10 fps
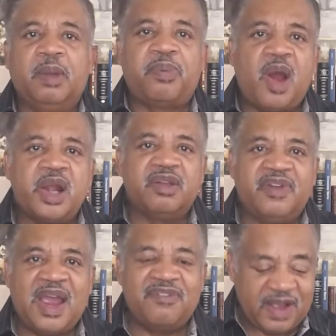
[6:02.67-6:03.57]
be a part
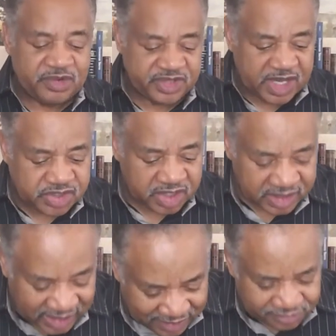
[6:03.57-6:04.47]
of our
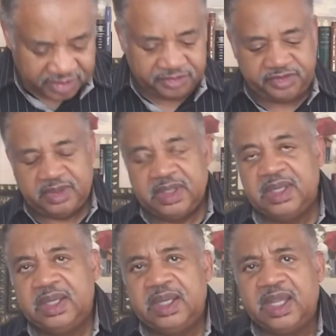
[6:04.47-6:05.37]
foundation classes
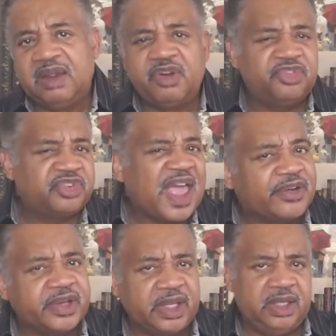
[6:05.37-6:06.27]
every
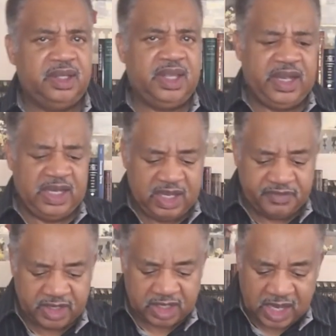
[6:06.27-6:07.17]
Saturday at
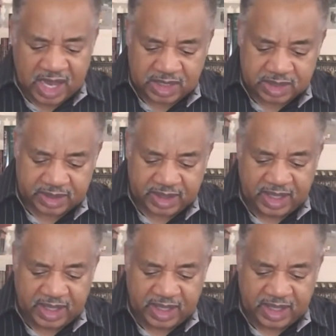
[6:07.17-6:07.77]
11 o'clock